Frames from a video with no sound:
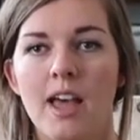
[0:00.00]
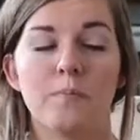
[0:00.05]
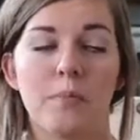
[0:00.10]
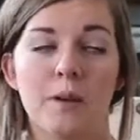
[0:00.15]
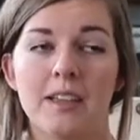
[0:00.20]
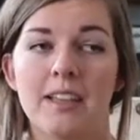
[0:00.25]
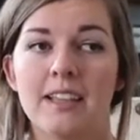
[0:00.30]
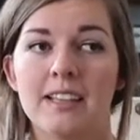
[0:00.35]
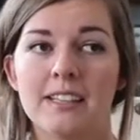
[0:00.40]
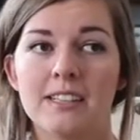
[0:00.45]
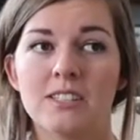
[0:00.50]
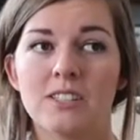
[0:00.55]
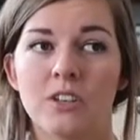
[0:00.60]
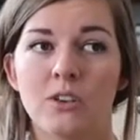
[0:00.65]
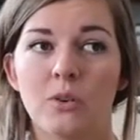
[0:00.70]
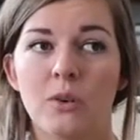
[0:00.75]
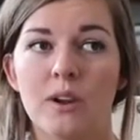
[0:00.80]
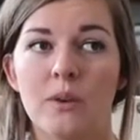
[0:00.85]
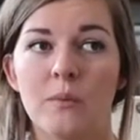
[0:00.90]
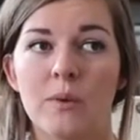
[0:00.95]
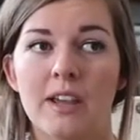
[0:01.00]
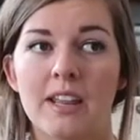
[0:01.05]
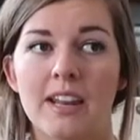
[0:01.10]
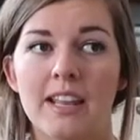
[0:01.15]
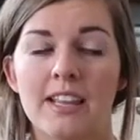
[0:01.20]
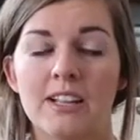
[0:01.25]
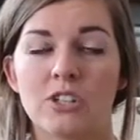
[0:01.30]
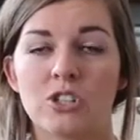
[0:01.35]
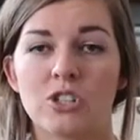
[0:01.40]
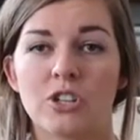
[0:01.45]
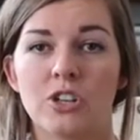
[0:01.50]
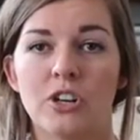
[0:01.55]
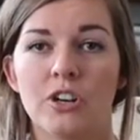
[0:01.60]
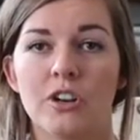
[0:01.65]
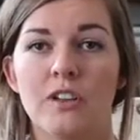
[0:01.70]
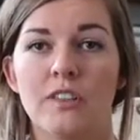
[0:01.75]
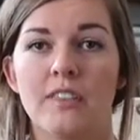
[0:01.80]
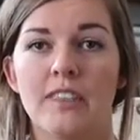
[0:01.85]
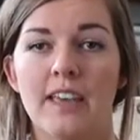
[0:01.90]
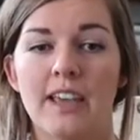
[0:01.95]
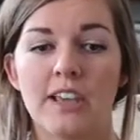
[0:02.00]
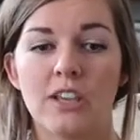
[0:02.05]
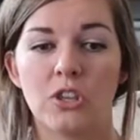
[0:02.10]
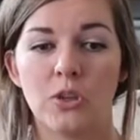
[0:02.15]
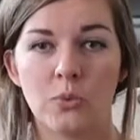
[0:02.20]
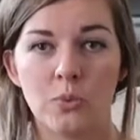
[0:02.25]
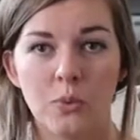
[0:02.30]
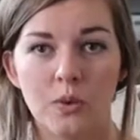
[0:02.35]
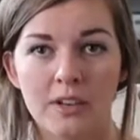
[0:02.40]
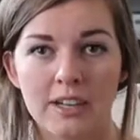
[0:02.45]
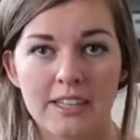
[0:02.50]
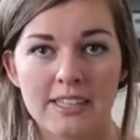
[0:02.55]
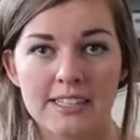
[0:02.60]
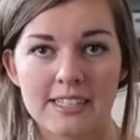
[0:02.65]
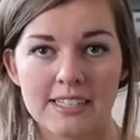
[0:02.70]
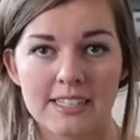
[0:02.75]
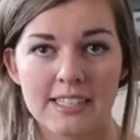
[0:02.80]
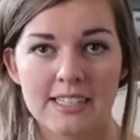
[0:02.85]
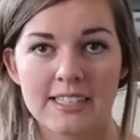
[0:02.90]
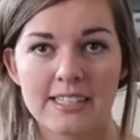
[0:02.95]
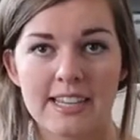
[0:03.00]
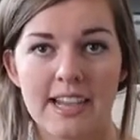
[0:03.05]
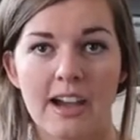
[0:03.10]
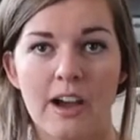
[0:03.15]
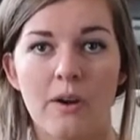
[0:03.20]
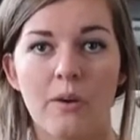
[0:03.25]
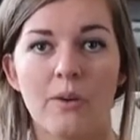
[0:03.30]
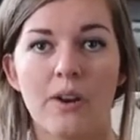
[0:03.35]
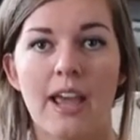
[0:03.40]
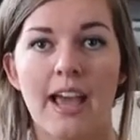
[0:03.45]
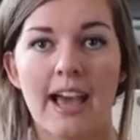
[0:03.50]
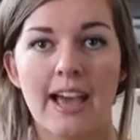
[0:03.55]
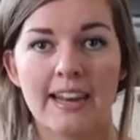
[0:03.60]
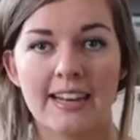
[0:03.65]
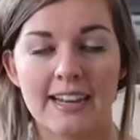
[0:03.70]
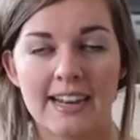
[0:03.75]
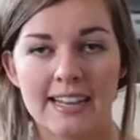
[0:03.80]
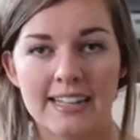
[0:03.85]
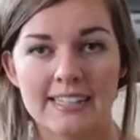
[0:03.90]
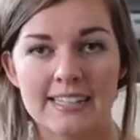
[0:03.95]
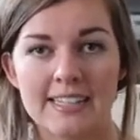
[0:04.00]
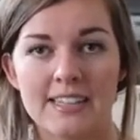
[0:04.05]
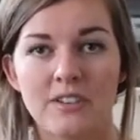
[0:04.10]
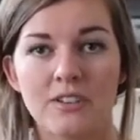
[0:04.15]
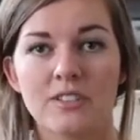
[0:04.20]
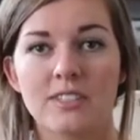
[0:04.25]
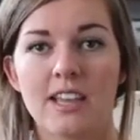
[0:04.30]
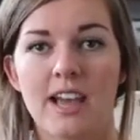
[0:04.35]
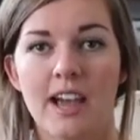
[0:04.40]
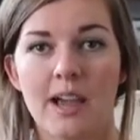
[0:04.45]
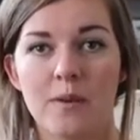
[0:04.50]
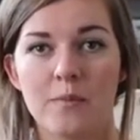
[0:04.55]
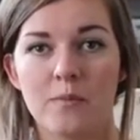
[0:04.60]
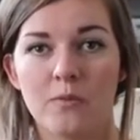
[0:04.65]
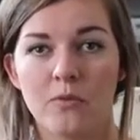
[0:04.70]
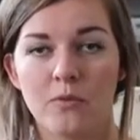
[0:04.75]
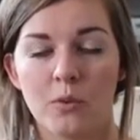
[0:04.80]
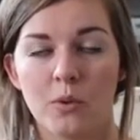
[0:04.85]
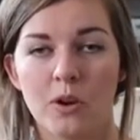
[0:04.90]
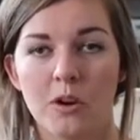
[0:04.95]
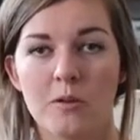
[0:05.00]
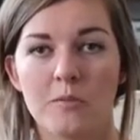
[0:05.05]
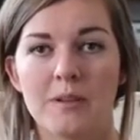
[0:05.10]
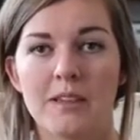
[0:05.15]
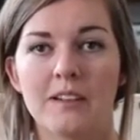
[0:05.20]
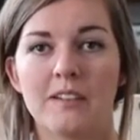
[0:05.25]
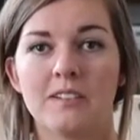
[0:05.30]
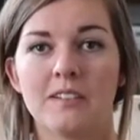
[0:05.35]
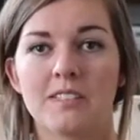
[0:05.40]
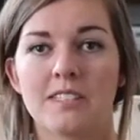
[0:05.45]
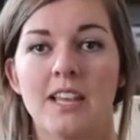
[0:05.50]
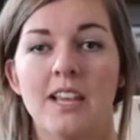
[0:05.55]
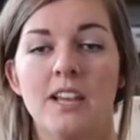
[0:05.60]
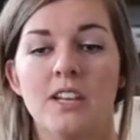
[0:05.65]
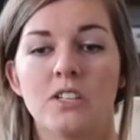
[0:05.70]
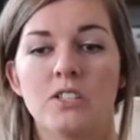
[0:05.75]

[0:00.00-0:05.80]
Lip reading: but it is a great way to ensure that you will get to sit down at an ideal time for your meals.